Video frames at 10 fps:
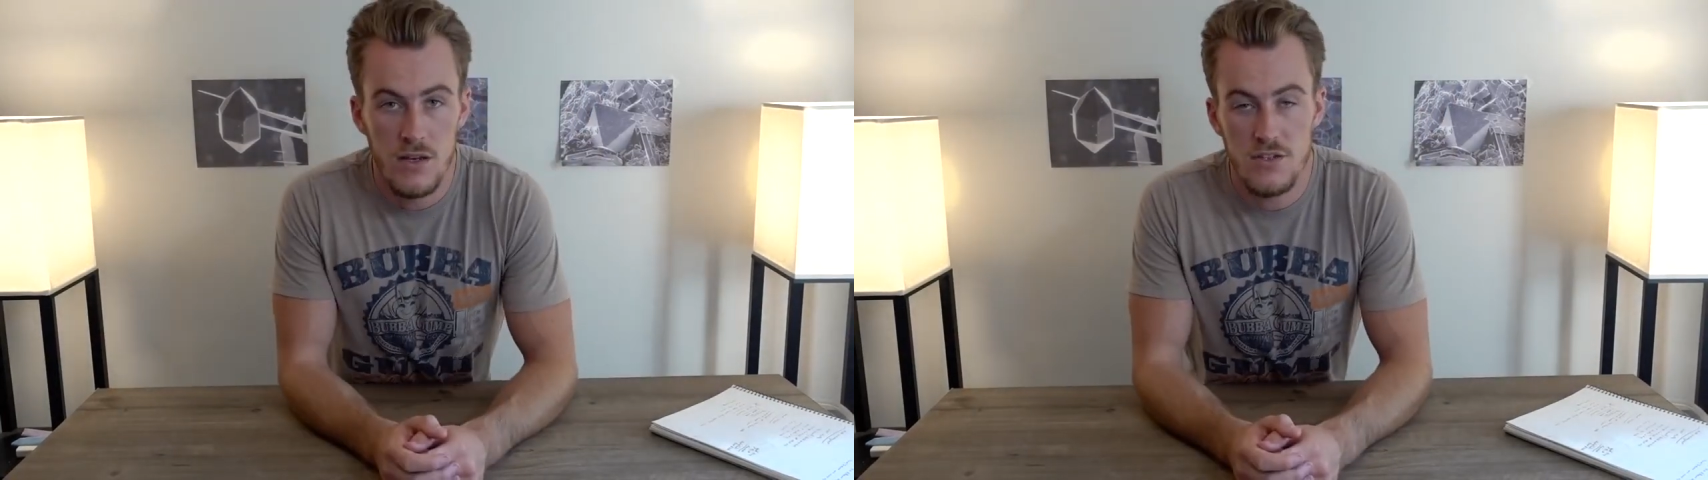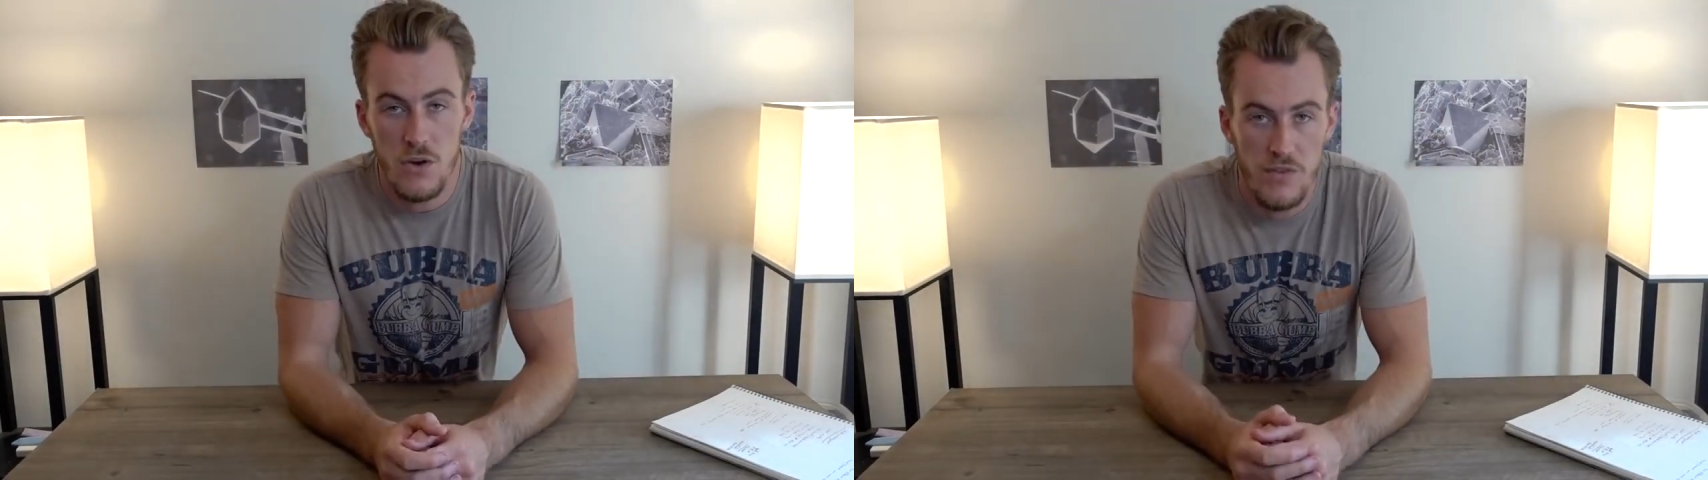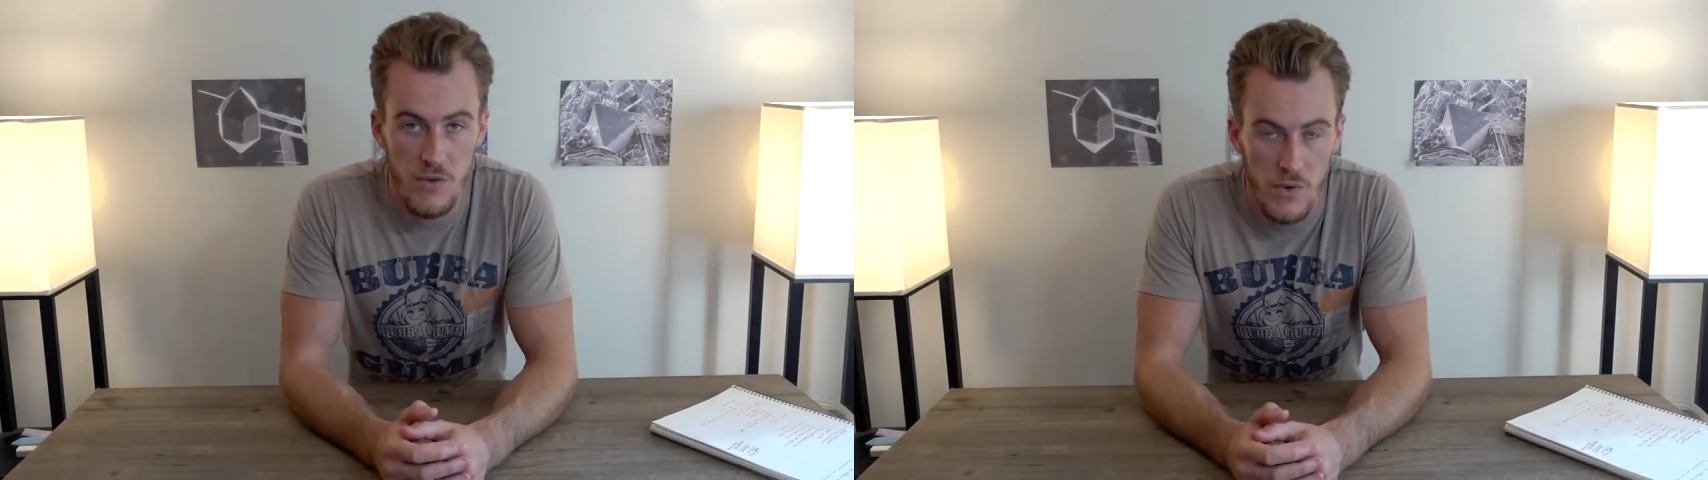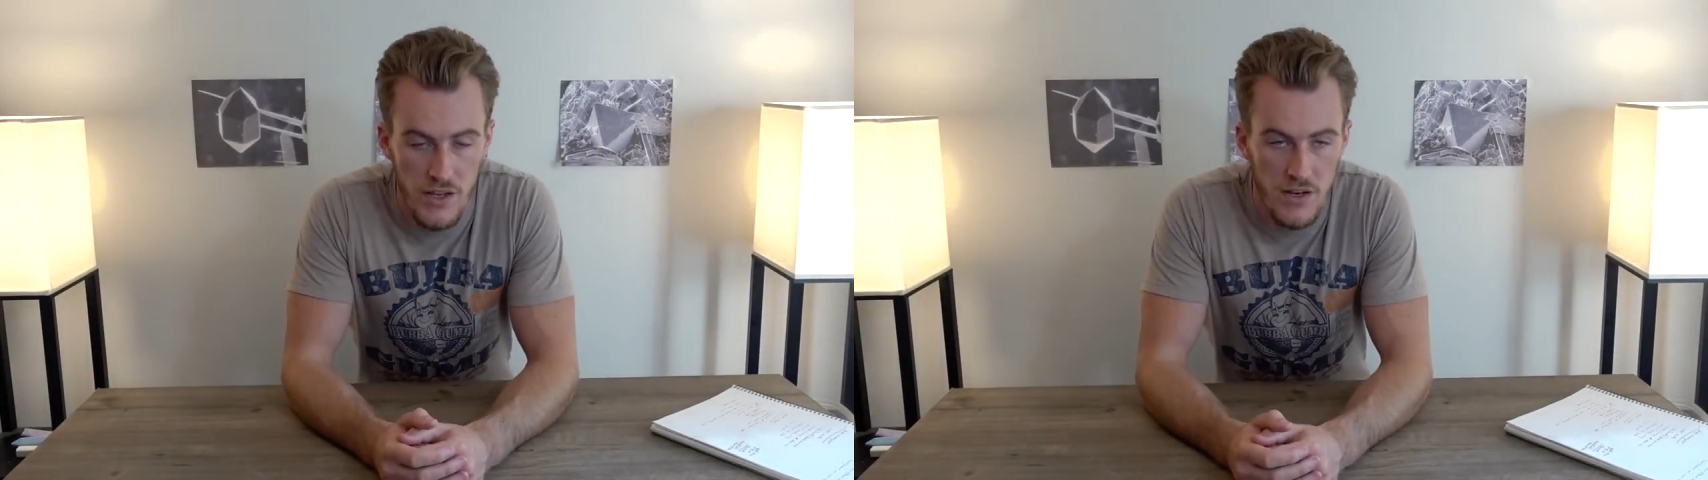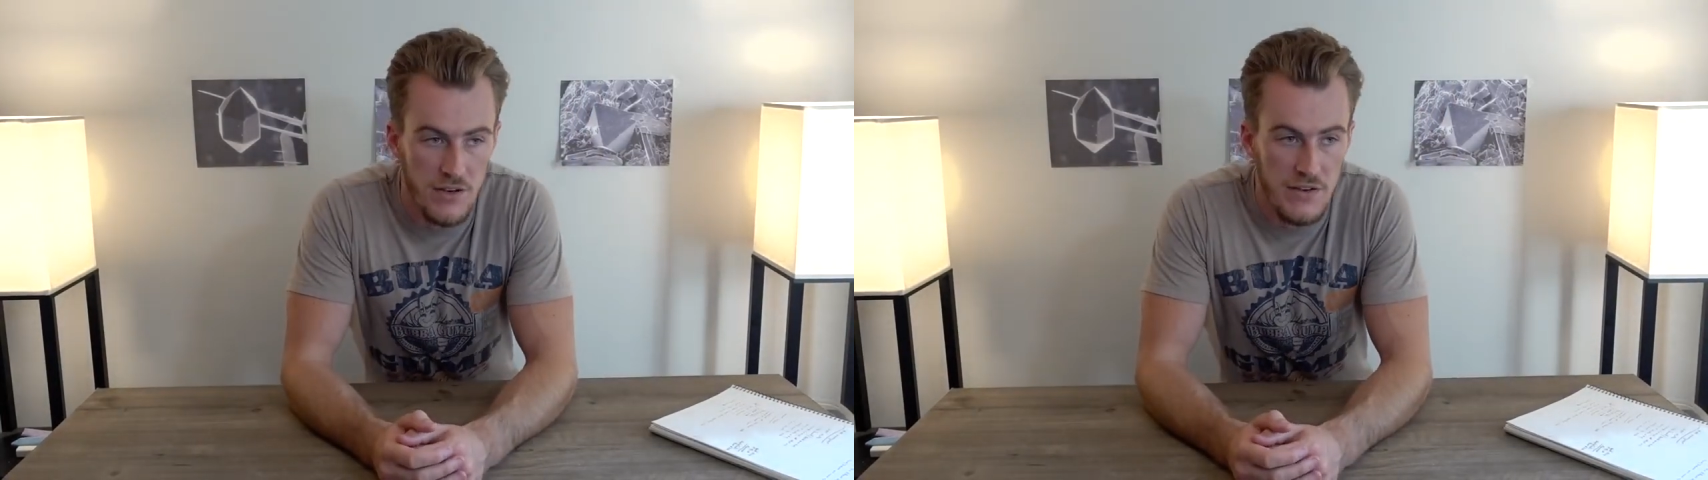So if you
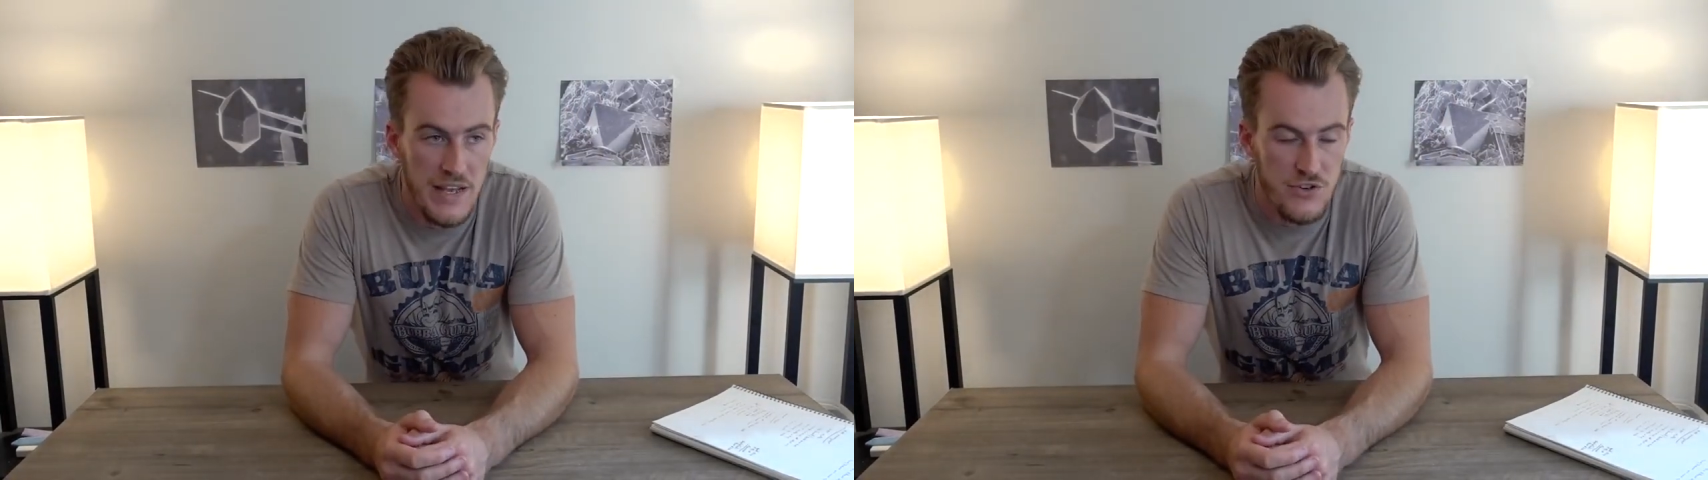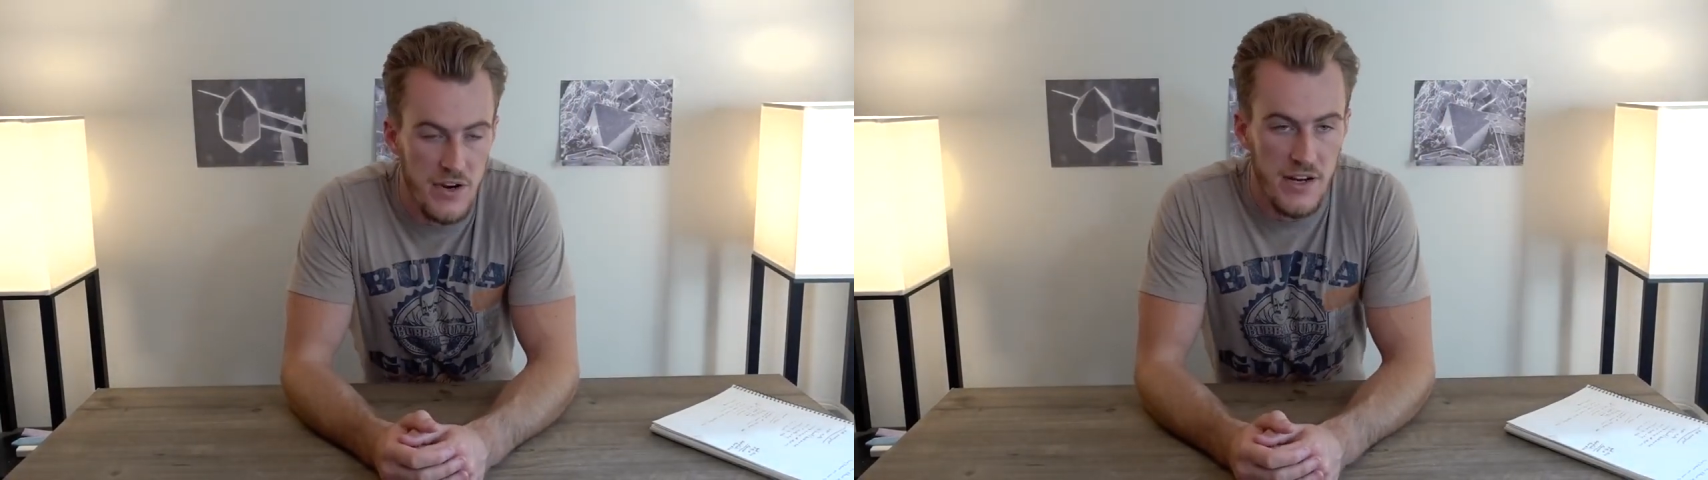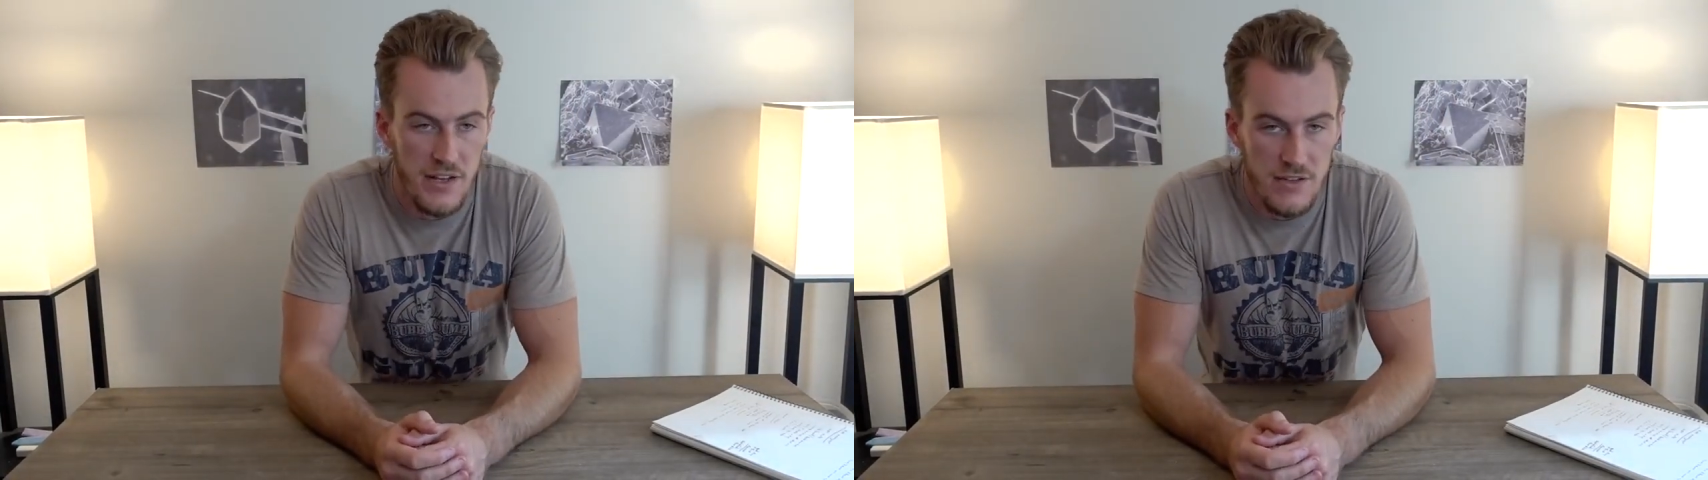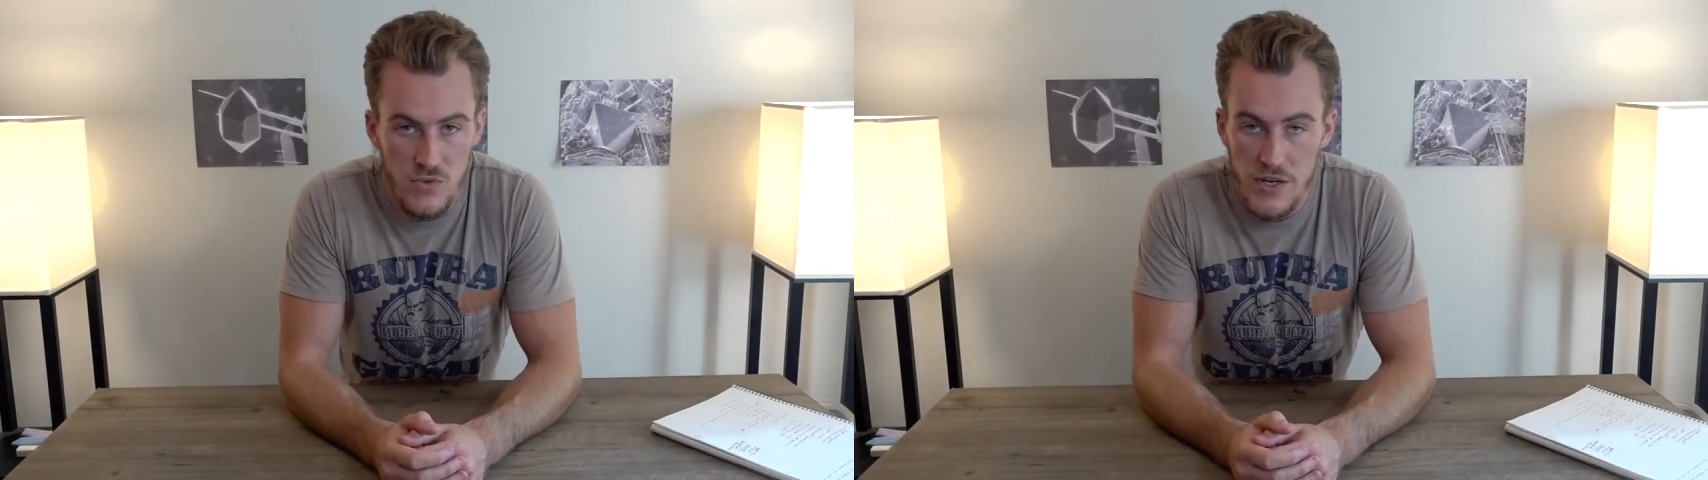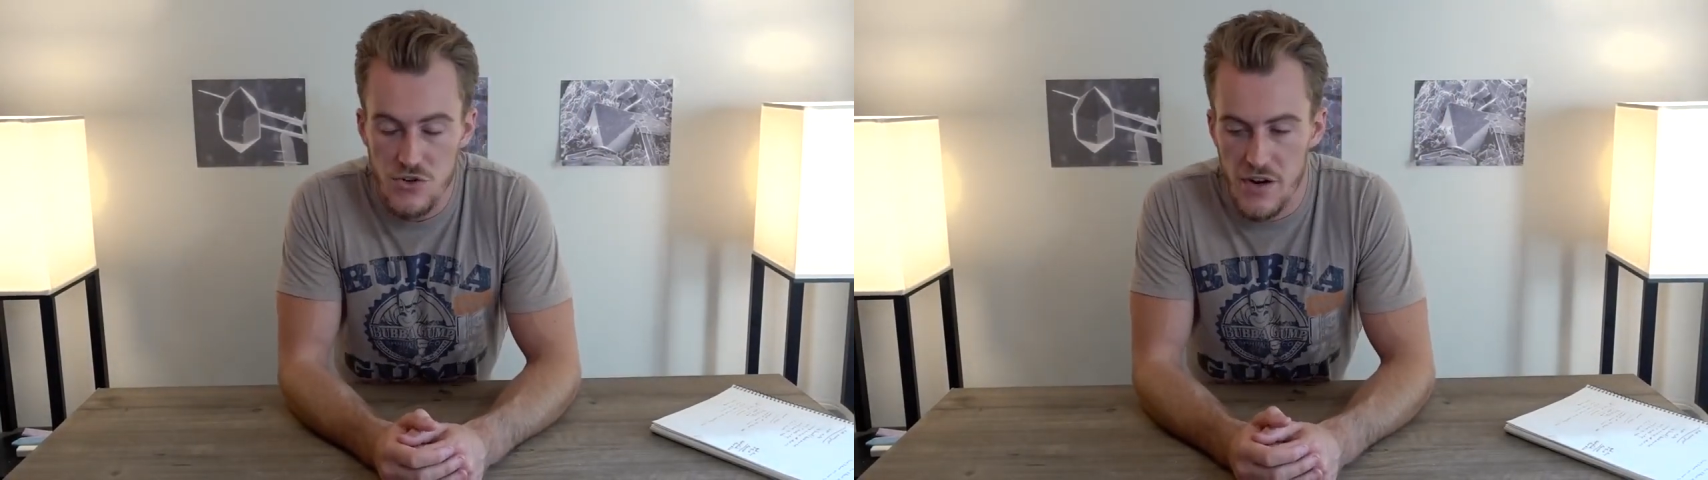want to get into day trading and
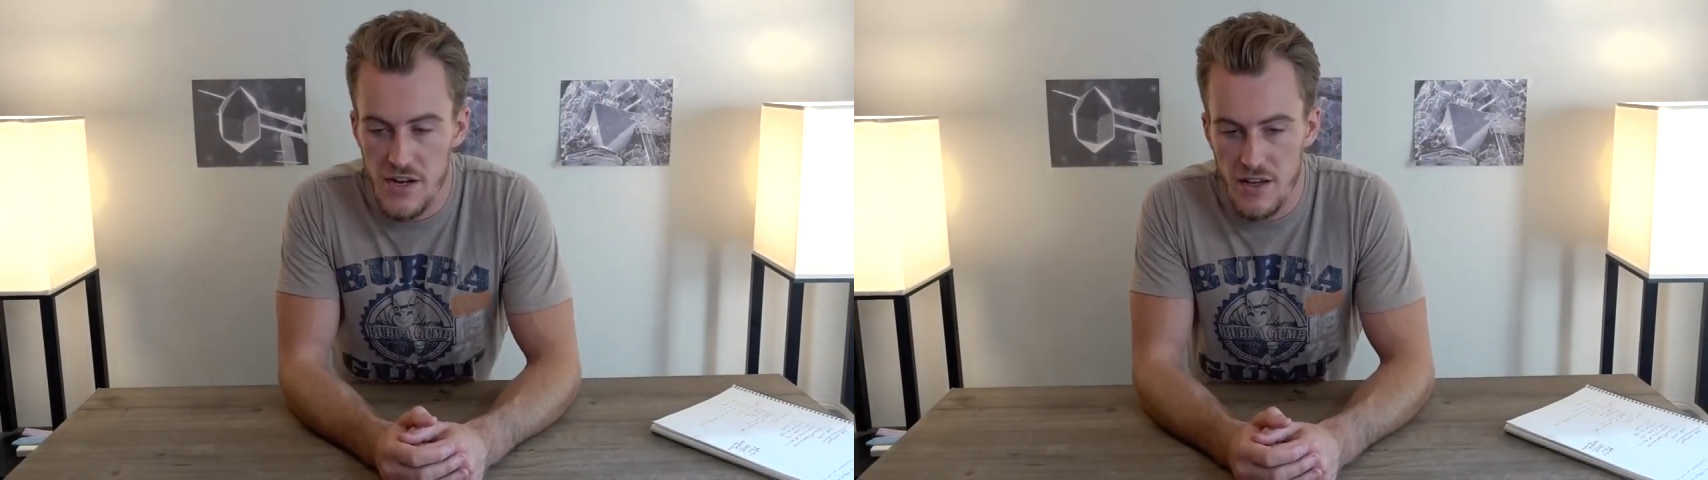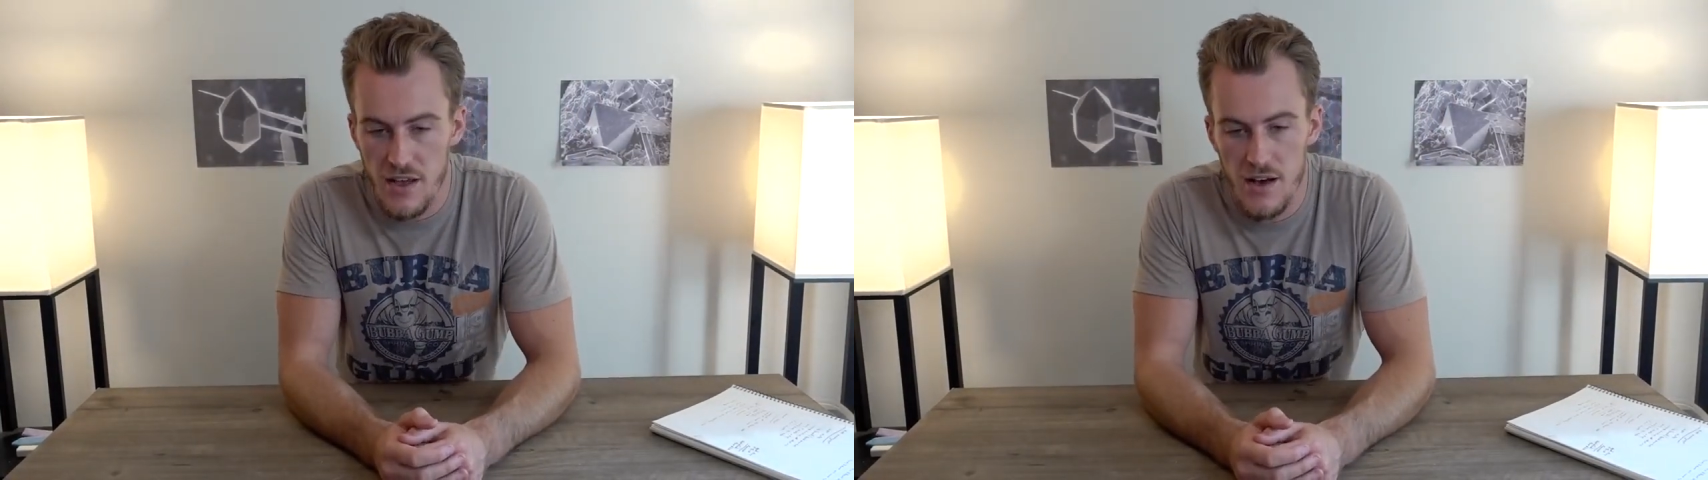swing trading,